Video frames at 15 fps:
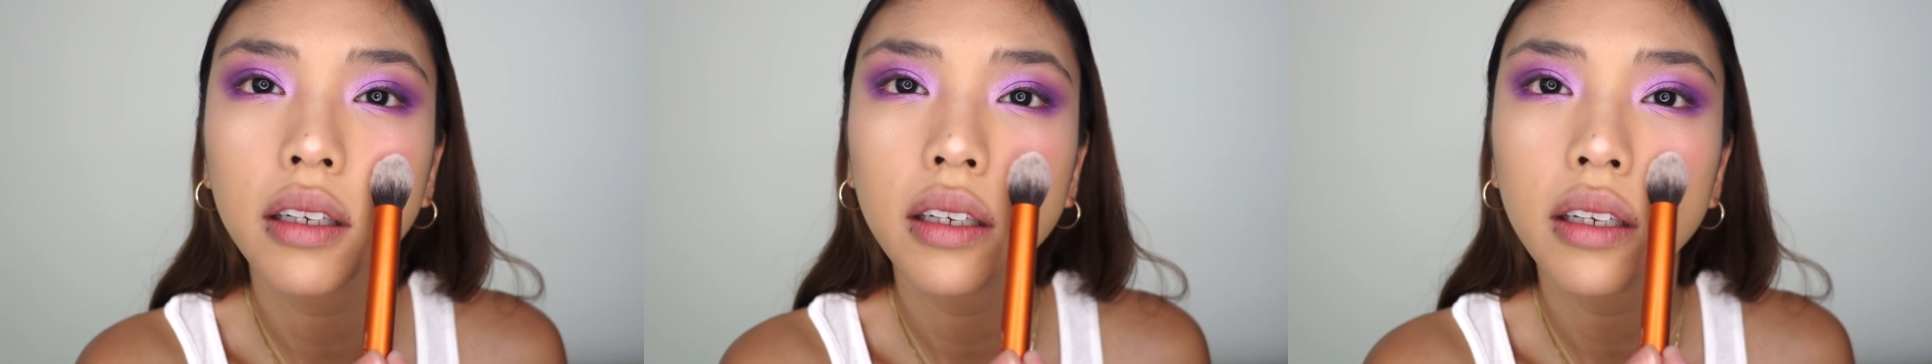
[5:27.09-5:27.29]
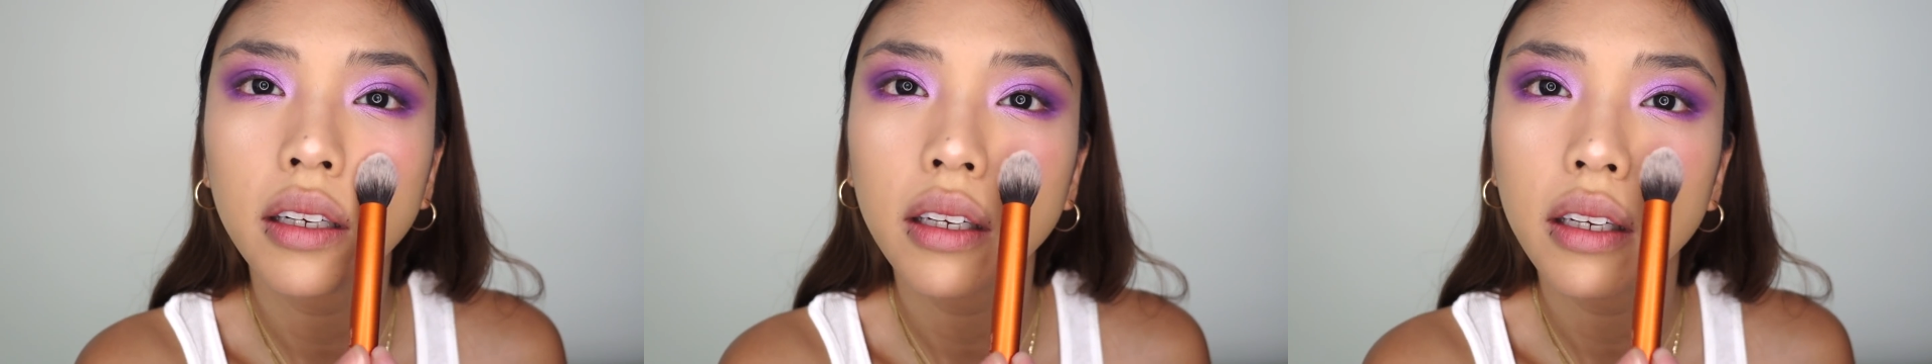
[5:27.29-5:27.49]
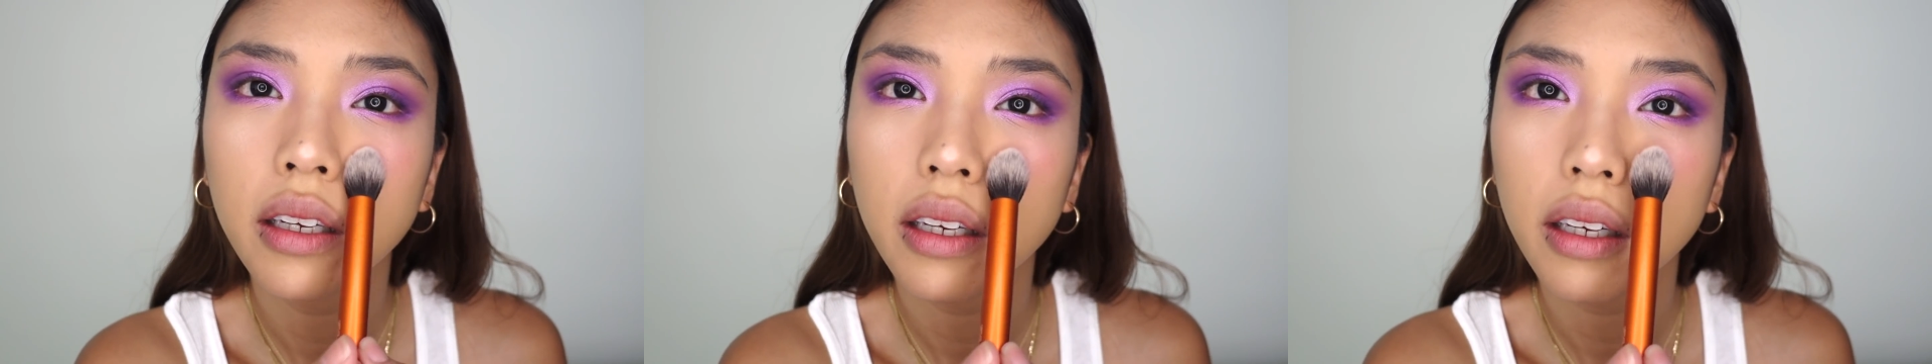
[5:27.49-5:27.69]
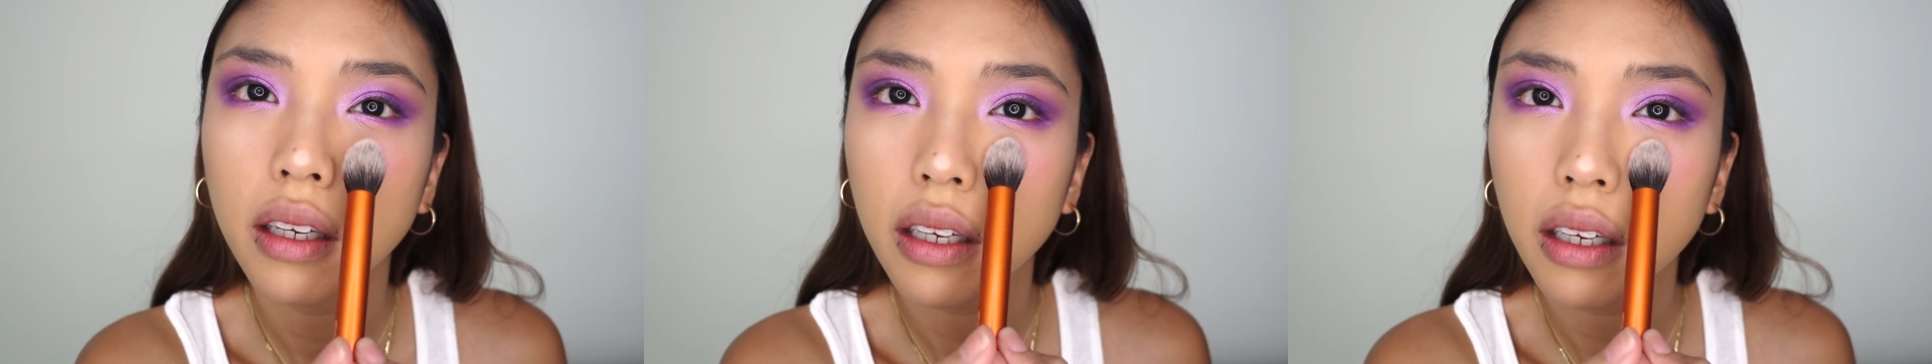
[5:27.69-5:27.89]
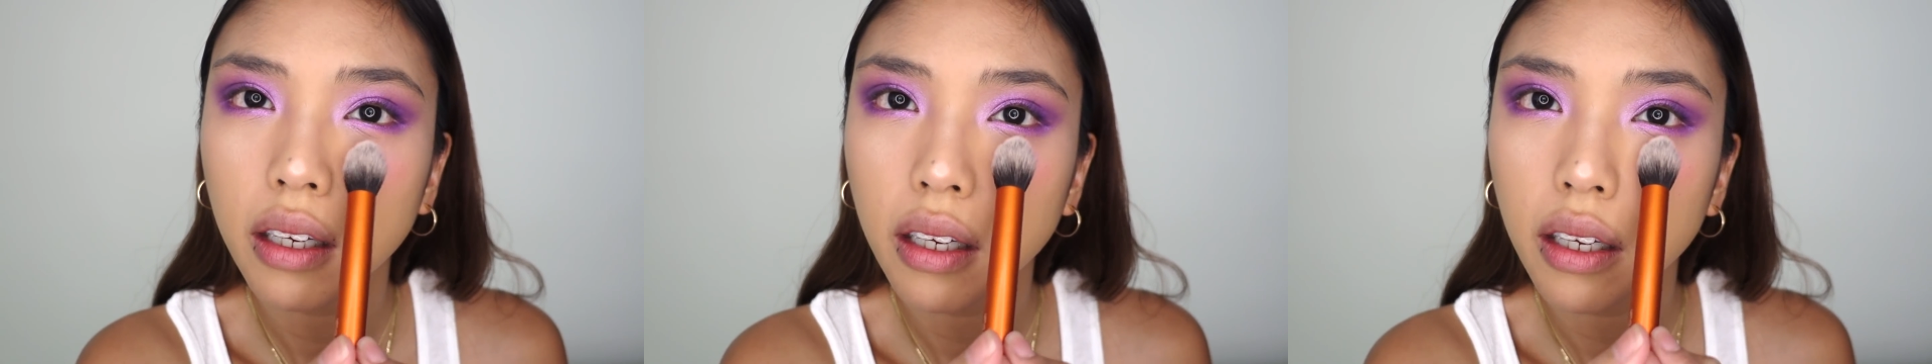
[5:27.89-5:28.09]

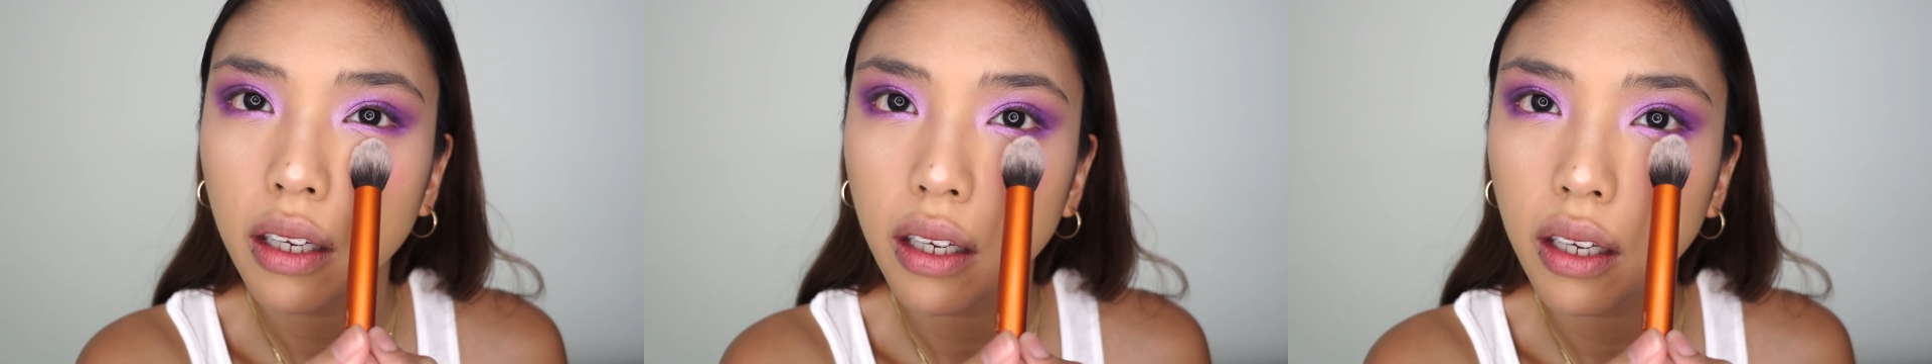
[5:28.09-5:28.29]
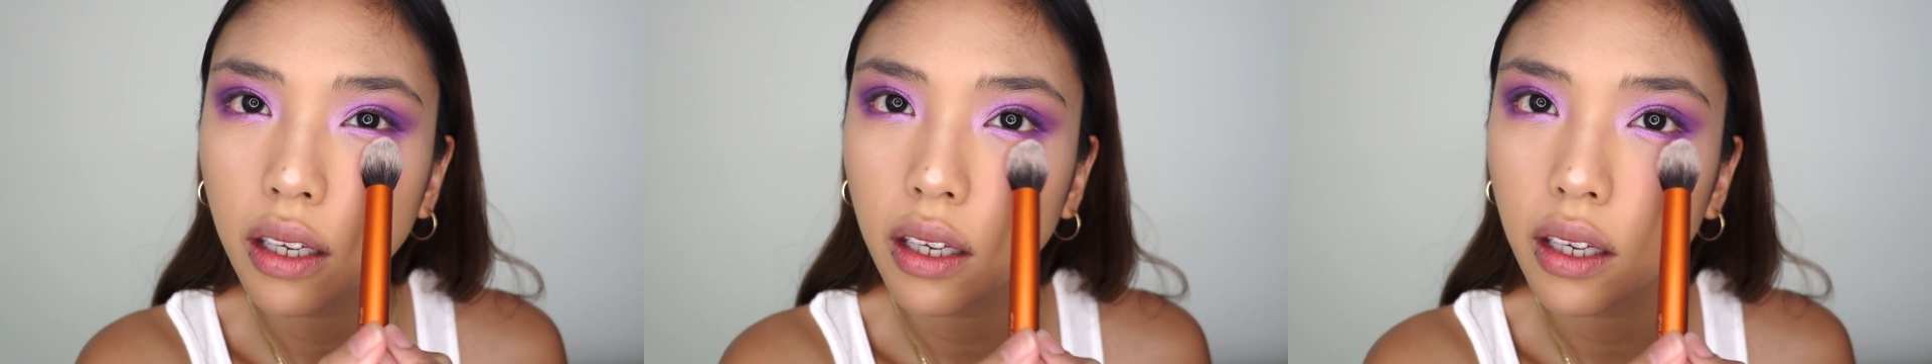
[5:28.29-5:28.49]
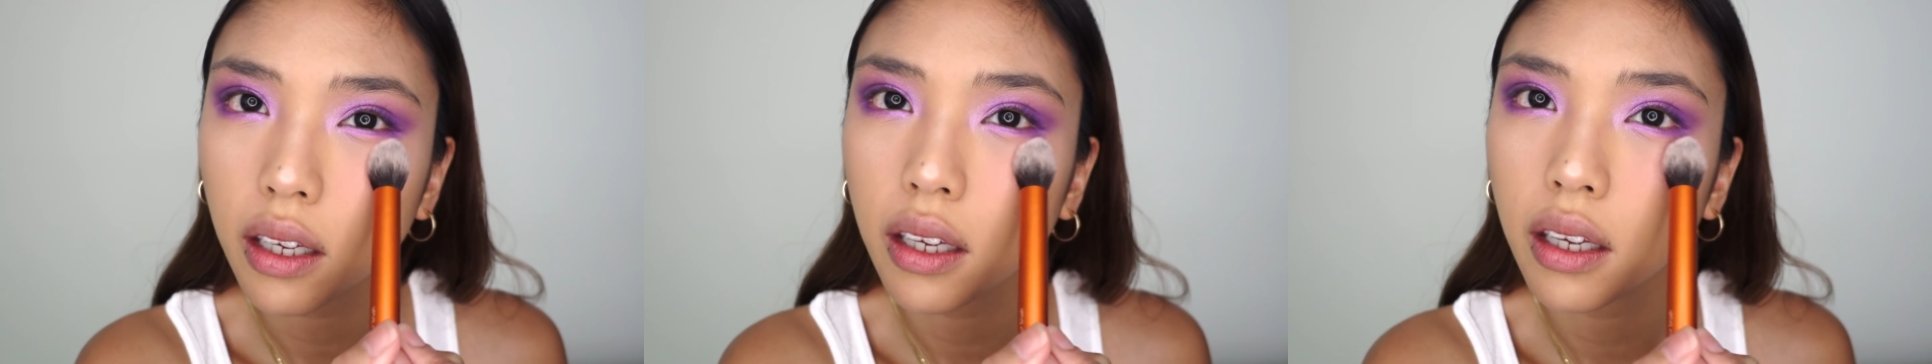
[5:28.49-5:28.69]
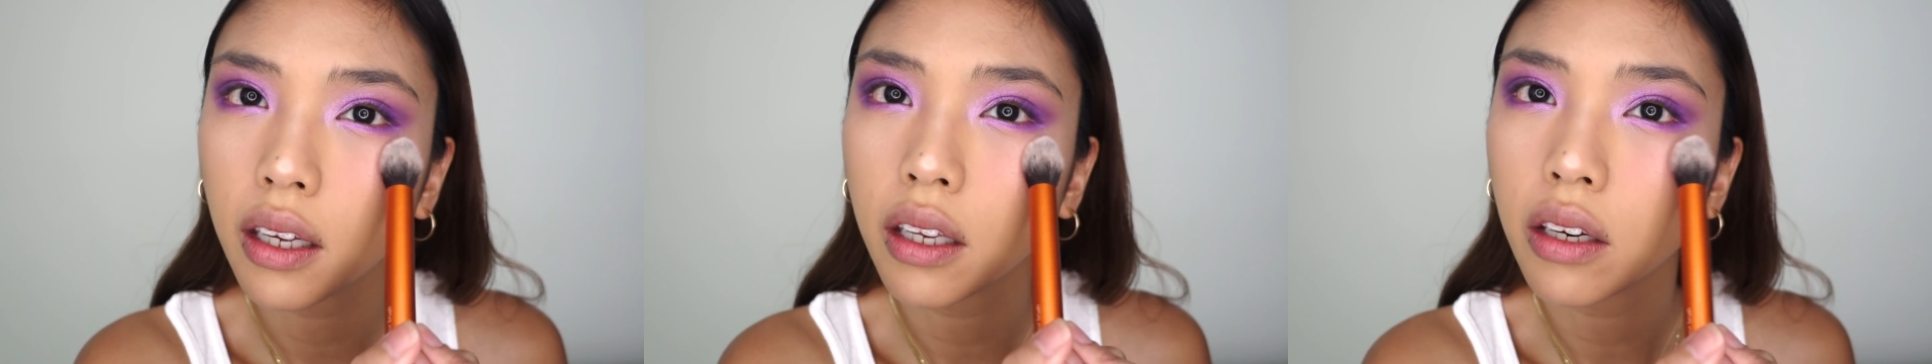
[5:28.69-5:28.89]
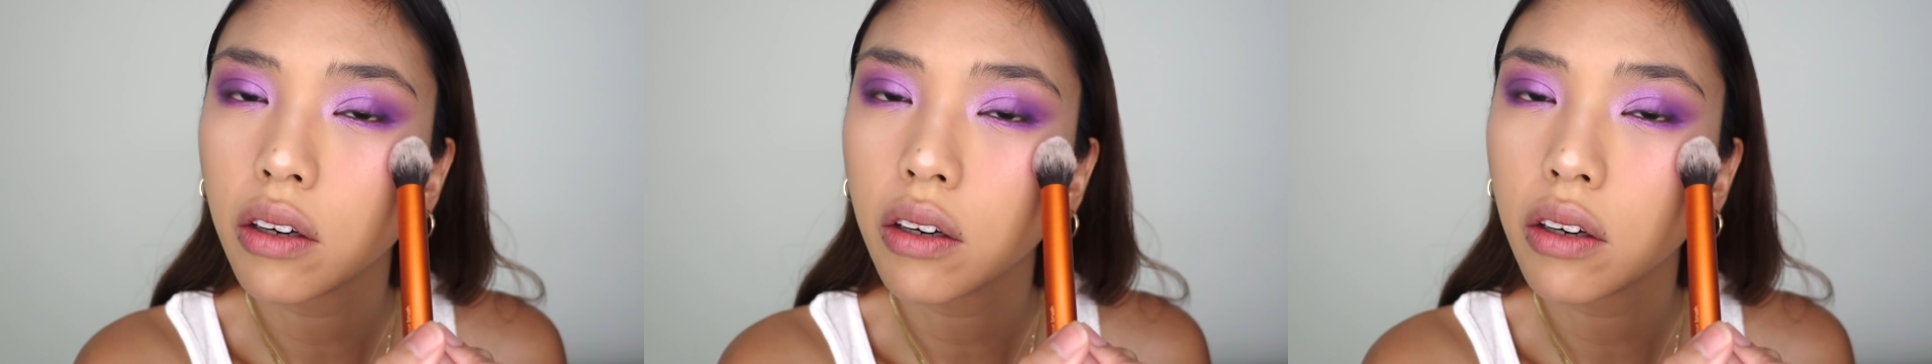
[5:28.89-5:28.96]
and